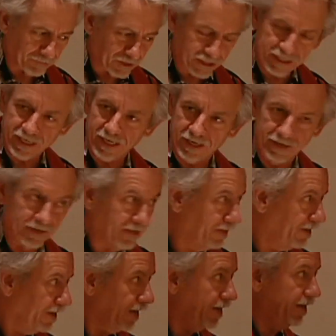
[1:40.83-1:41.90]
machine,
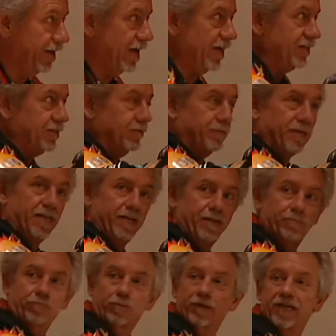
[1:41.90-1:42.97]
and it has to be
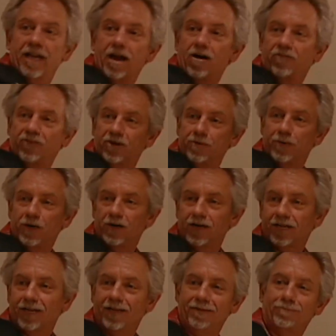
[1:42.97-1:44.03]

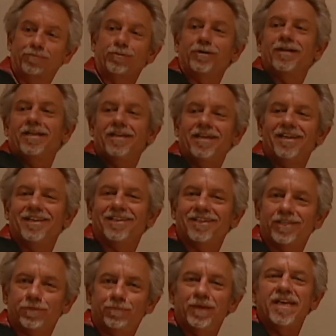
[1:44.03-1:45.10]
pre-alphanumeric and
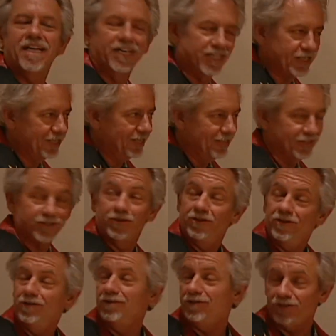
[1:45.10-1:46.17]
pre-speech, so that
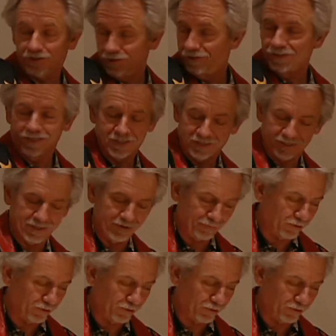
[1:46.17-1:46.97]
you can just use the existing